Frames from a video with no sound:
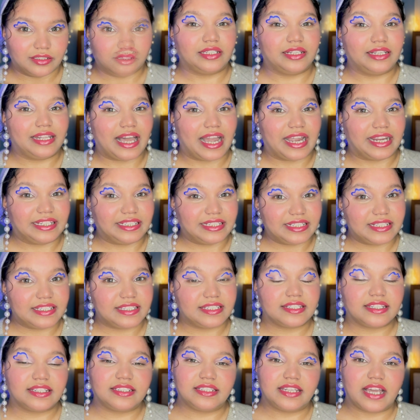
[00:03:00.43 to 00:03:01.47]
the
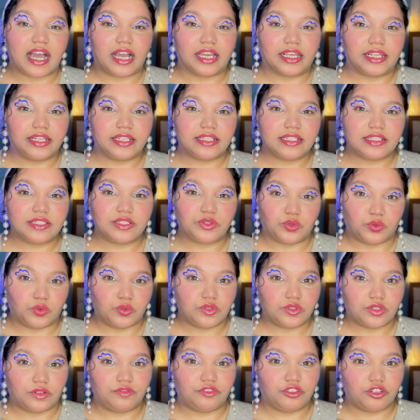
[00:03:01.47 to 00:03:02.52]
lightest and darkest tones
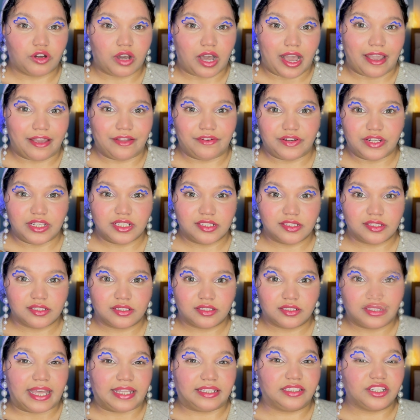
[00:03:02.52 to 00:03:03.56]
of your iris
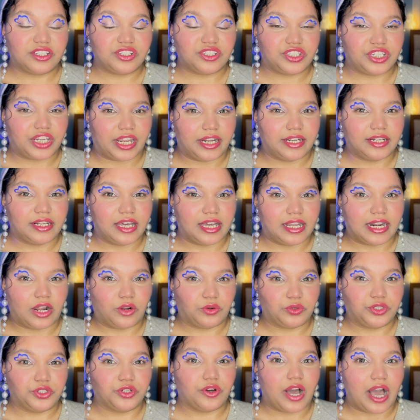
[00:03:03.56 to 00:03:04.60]
and the shade
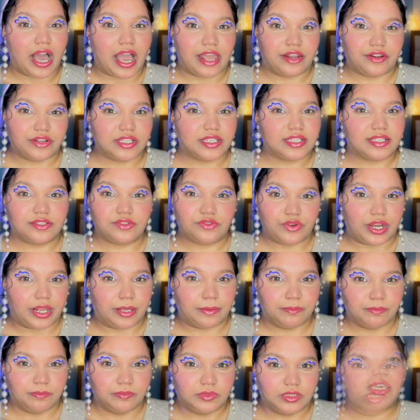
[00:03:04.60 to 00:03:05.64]
around your iris
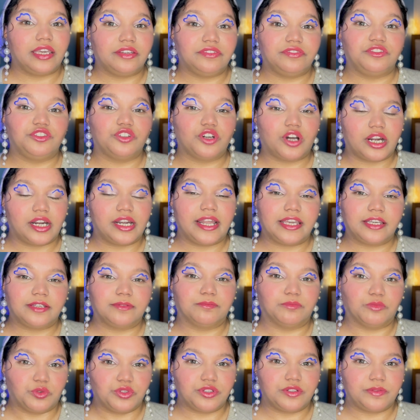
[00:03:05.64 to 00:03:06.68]
rim? If you are like
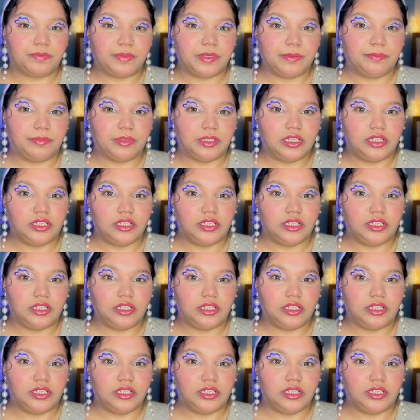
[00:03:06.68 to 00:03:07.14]
most people,